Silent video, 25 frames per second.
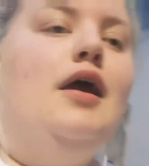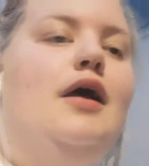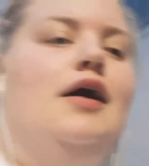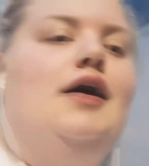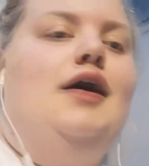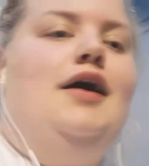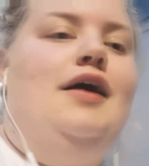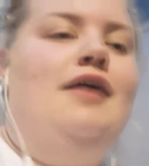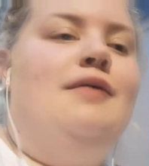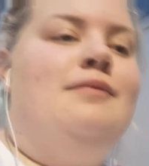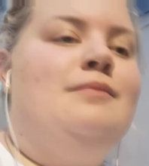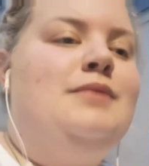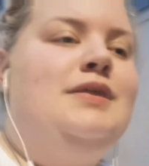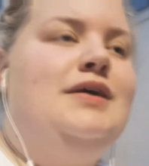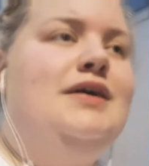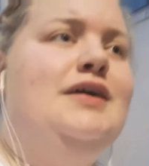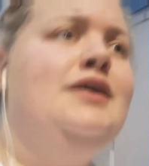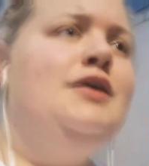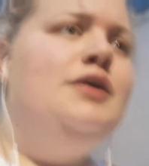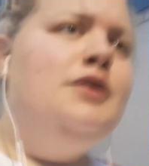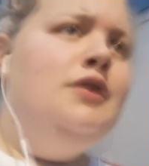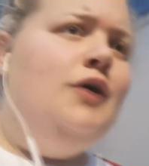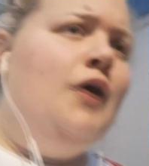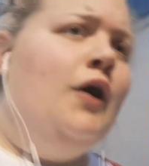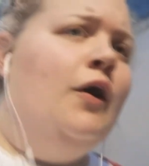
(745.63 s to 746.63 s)
Um,
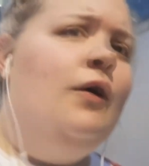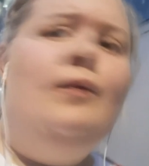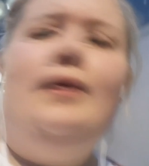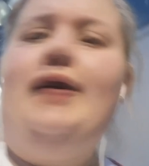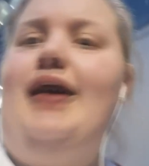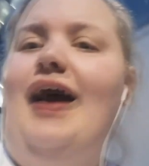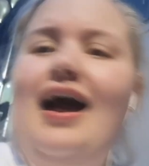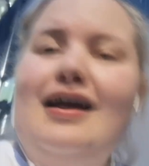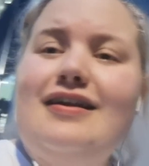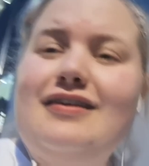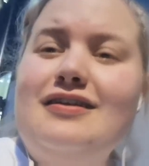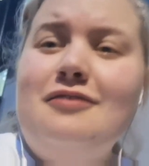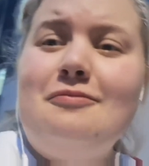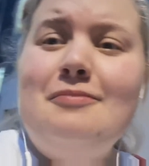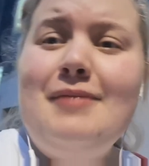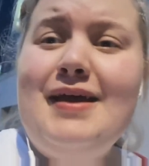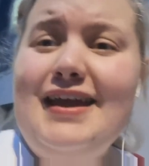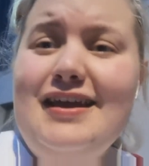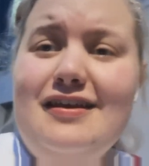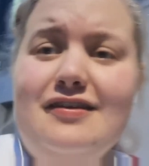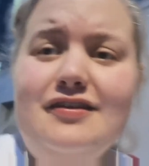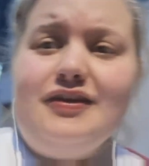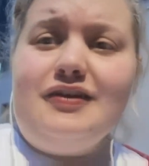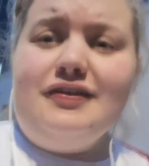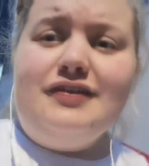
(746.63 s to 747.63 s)
we had an
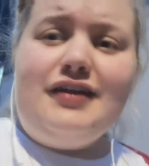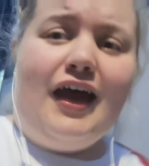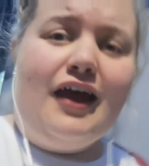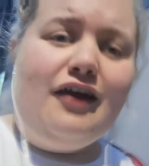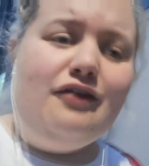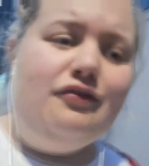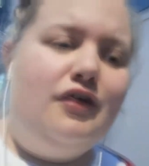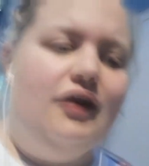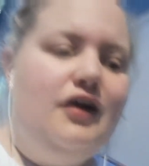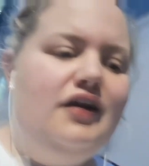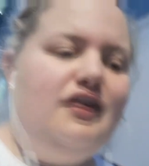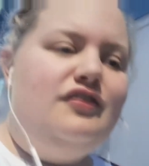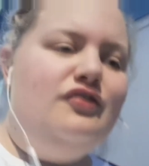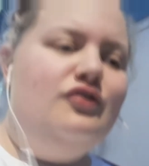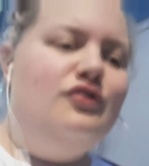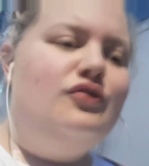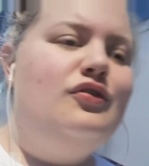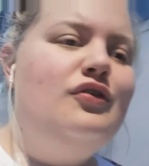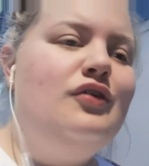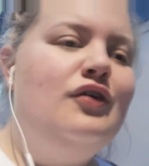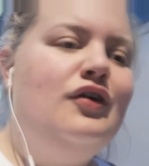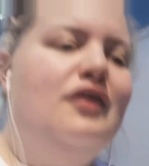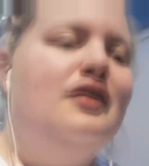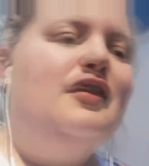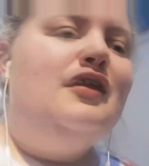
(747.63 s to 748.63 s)
amazing tech
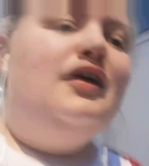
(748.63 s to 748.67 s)
rehearsal.